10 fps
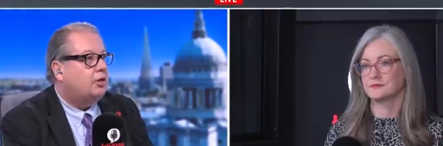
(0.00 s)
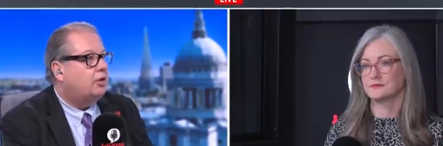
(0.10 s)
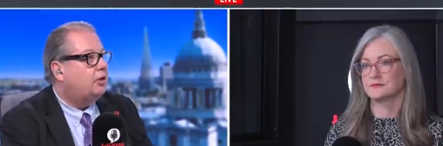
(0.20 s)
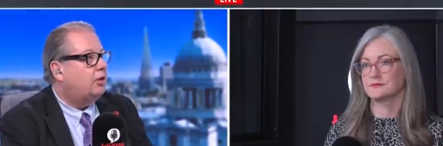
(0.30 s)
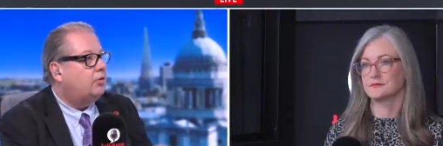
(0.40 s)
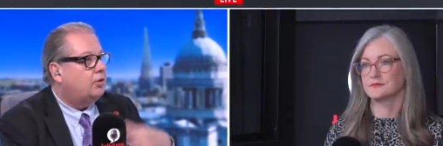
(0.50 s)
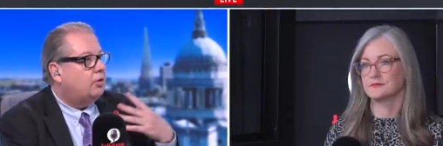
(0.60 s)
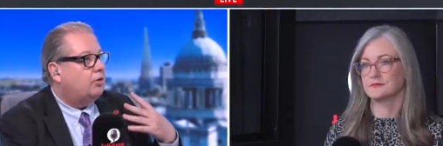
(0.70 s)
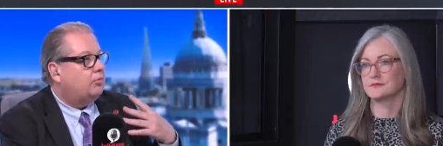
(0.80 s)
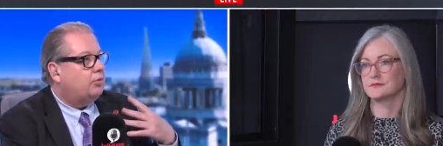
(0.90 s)
Speaker 1: you know,
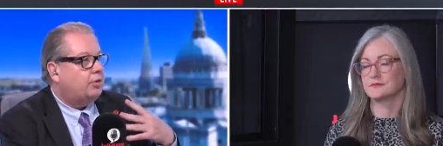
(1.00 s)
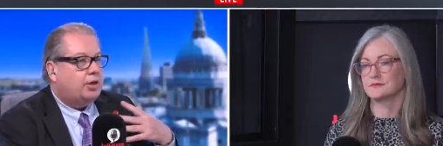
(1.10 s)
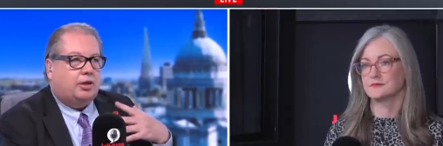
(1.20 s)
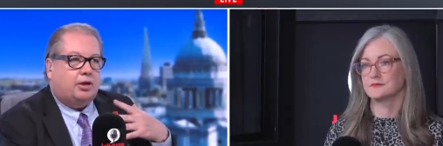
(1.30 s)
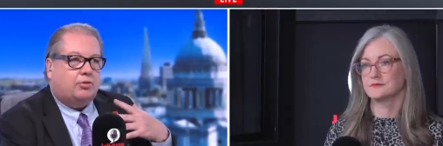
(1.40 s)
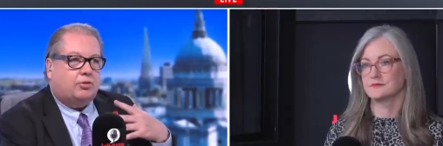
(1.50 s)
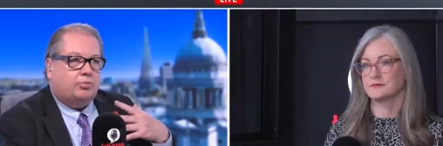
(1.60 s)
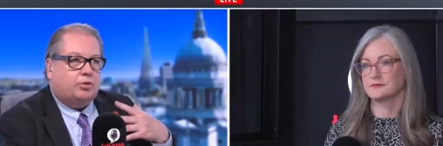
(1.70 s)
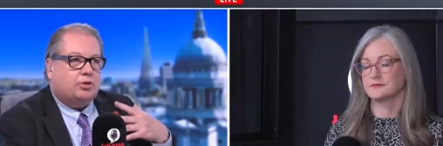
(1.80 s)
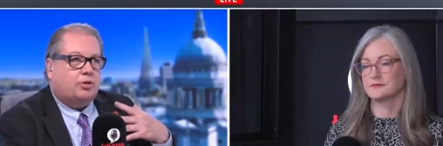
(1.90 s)
but they're now going
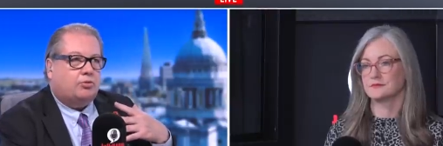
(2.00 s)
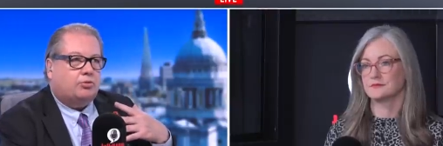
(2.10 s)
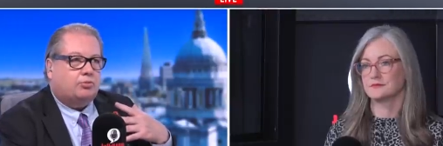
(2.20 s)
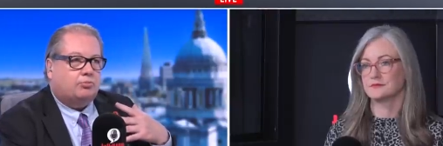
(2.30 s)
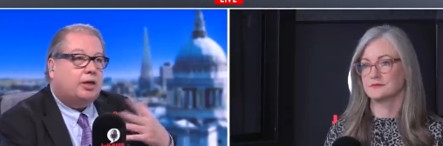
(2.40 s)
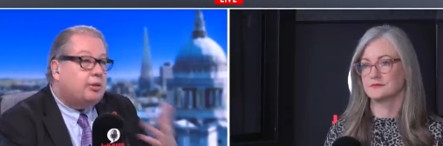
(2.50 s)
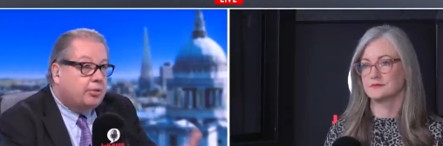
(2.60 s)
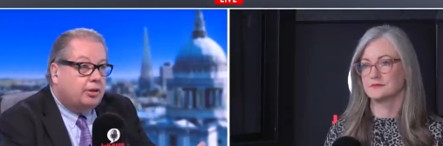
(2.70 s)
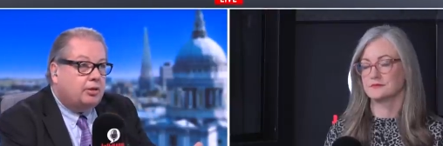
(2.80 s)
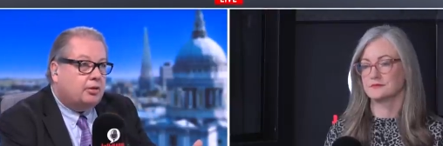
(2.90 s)
to be told
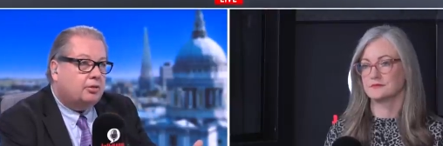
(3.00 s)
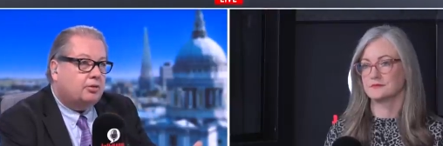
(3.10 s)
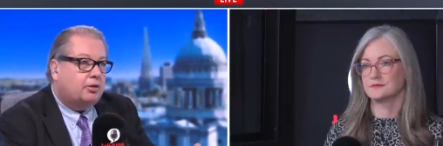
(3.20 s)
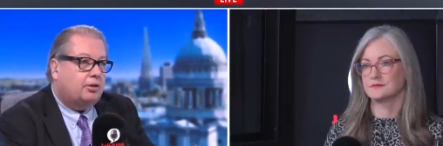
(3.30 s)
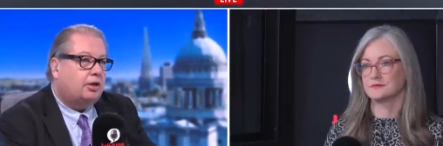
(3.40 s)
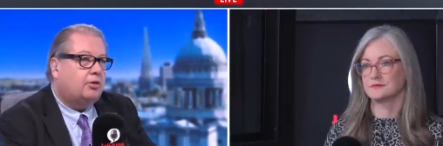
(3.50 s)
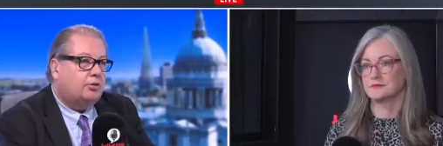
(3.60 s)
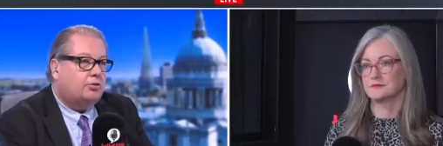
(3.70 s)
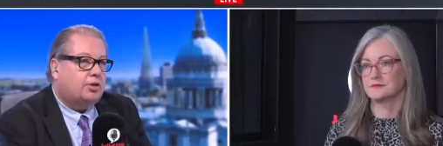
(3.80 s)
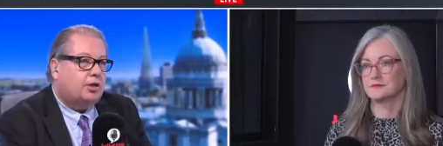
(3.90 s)
maybe that they're going
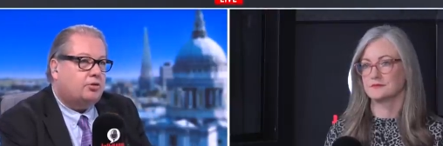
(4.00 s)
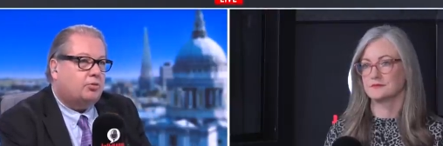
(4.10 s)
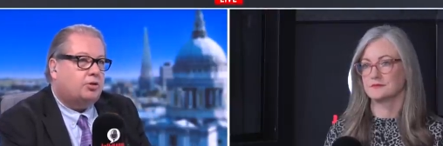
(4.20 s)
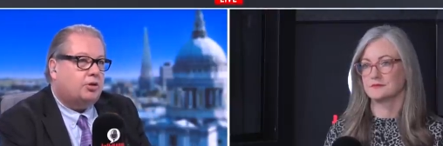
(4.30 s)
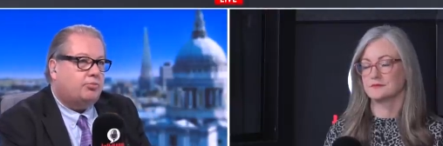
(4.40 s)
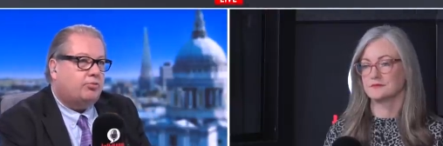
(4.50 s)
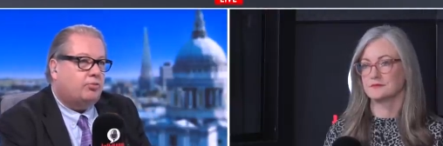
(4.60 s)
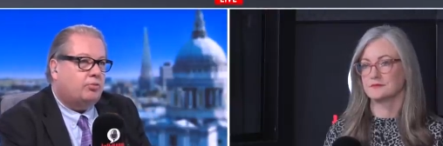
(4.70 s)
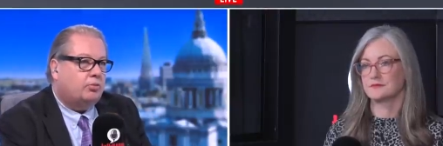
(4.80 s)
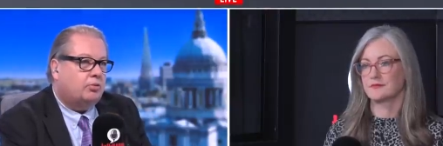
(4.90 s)
to lose their jobs in April.
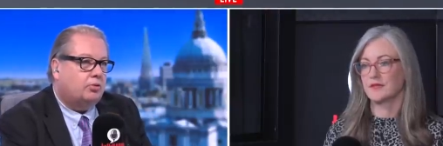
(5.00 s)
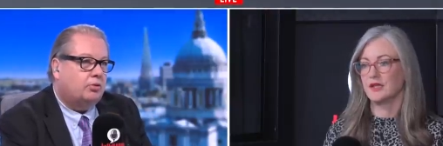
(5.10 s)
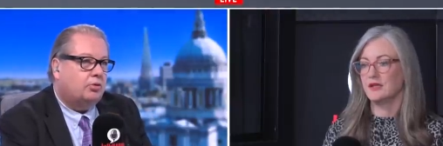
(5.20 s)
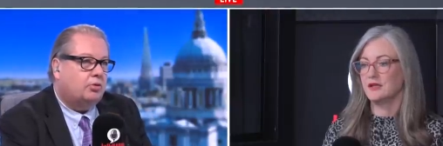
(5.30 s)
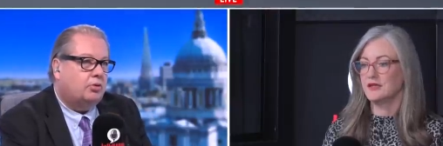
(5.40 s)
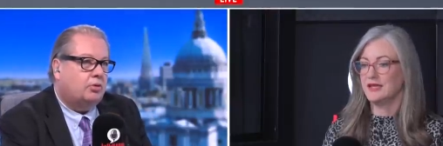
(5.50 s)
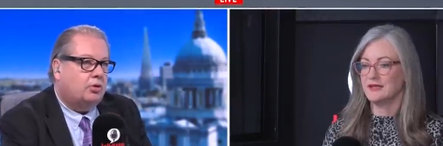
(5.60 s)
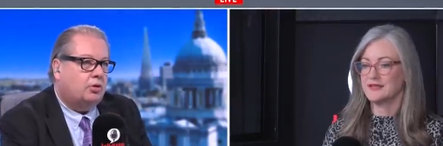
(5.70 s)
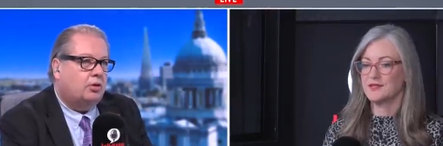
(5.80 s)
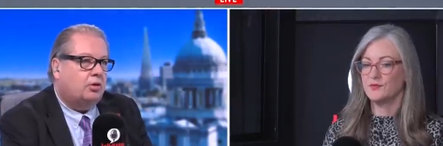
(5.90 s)

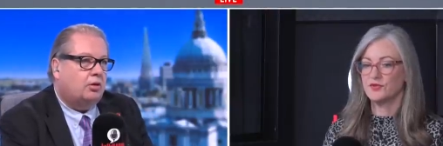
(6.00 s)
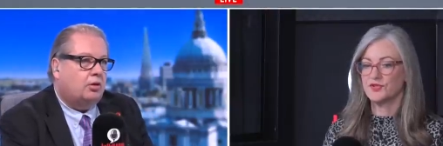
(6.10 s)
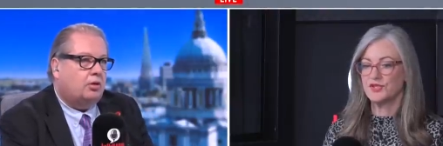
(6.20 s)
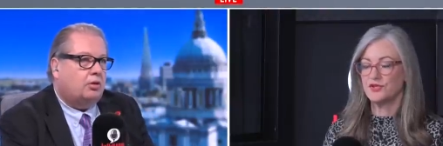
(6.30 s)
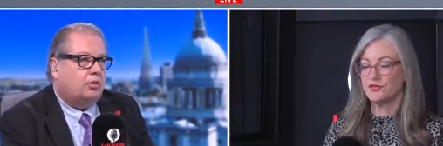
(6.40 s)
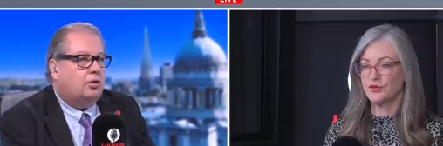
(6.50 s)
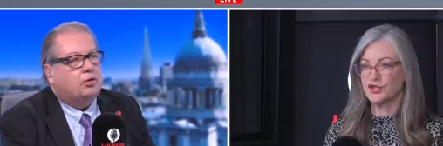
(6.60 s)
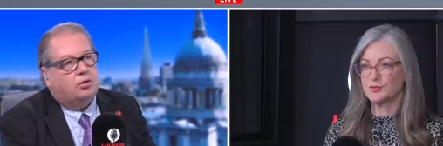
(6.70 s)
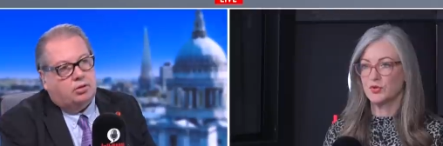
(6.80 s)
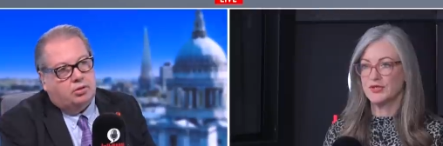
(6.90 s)
Speaker 2: Yeah, so we've got two
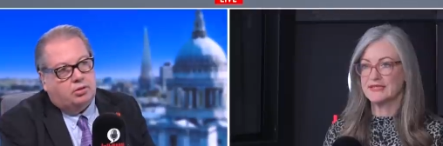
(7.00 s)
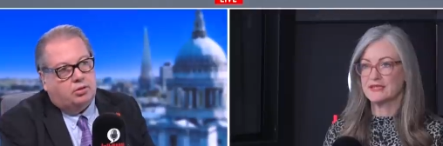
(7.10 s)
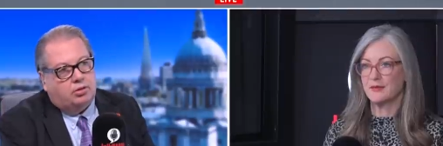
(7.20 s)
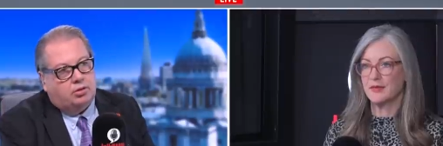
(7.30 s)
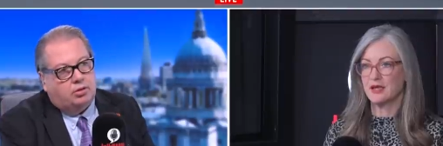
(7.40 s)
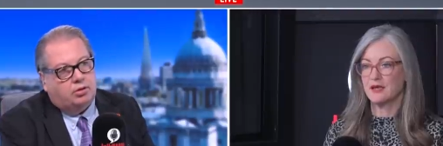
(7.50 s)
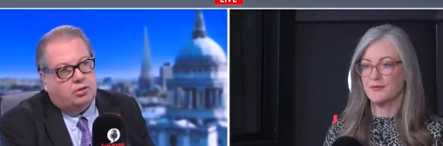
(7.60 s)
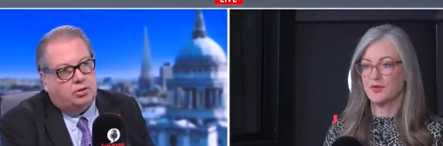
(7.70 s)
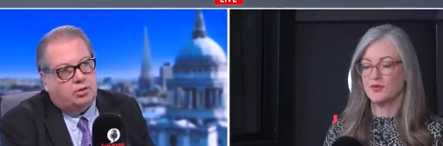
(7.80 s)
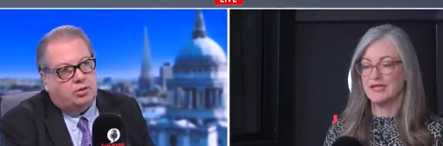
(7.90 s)
crunch points coming
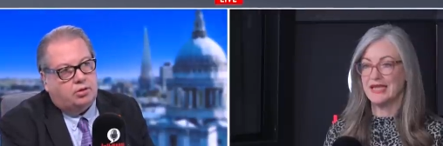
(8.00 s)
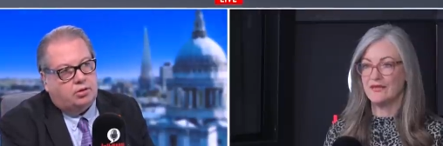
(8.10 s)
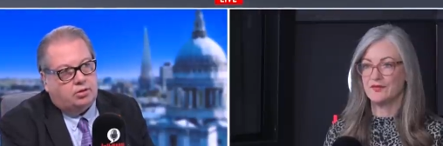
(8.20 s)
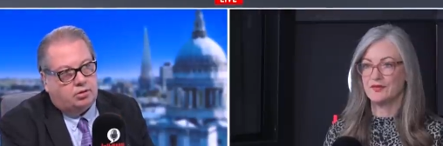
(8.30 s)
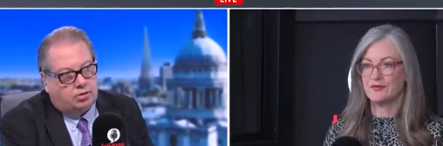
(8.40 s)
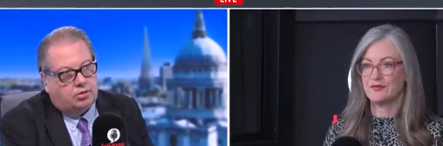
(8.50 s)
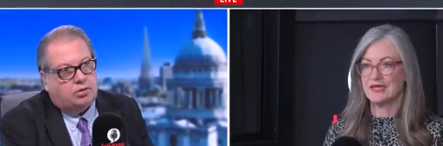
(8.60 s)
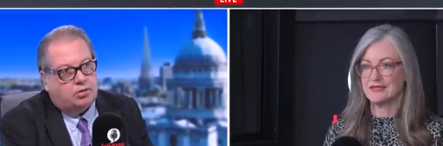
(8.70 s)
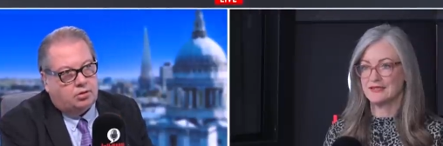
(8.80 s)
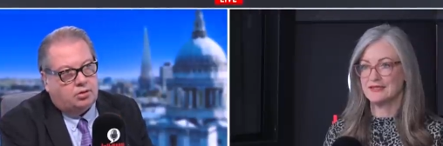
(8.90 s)
up. On the 11th,
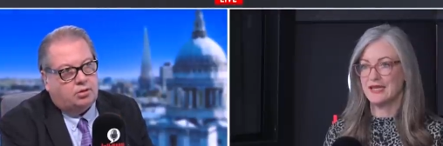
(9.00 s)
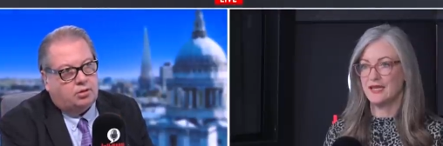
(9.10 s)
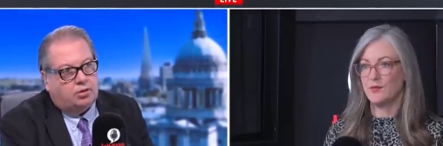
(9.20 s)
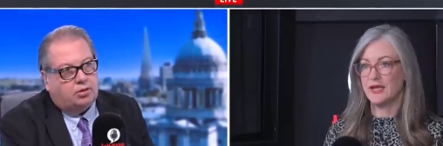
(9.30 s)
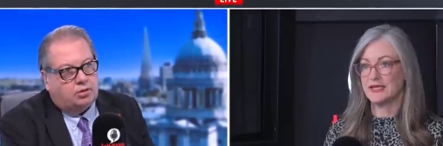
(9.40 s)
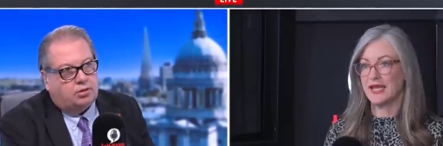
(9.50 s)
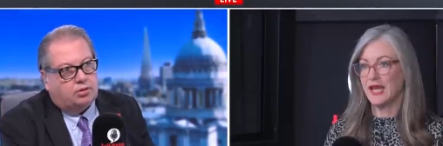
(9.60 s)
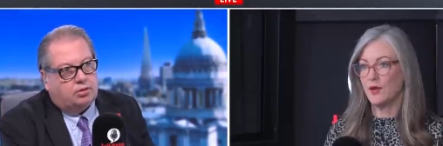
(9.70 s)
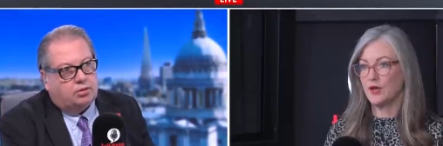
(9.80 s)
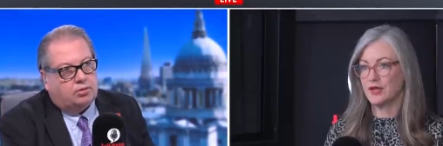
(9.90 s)
that's the day when
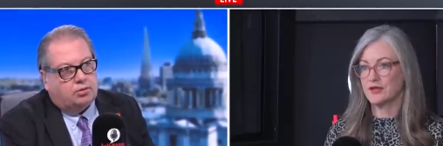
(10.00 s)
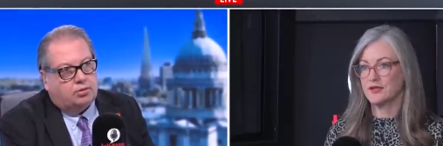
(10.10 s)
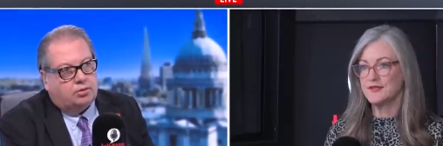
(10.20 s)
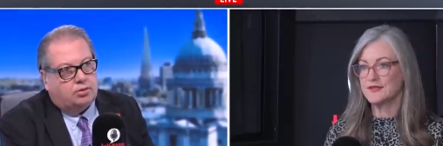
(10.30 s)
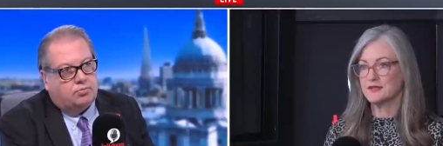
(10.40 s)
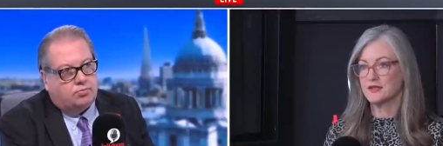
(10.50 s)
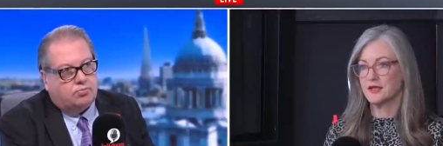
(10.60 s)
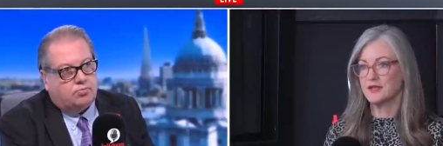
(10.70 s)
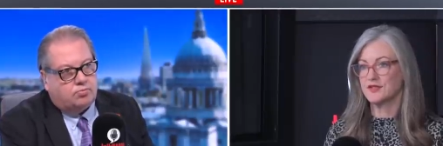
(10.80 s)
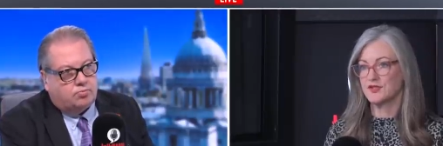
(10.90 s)
care workers mm. are hmm.
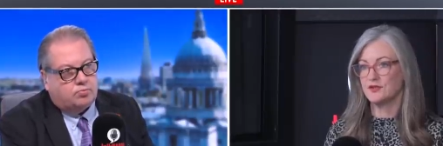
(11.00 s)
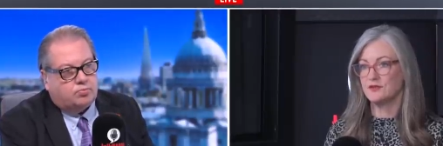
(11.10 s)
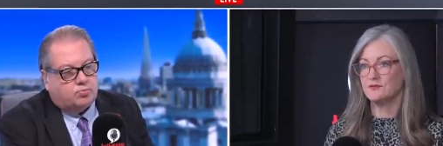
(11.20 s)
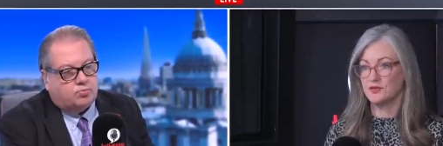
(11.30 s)
going to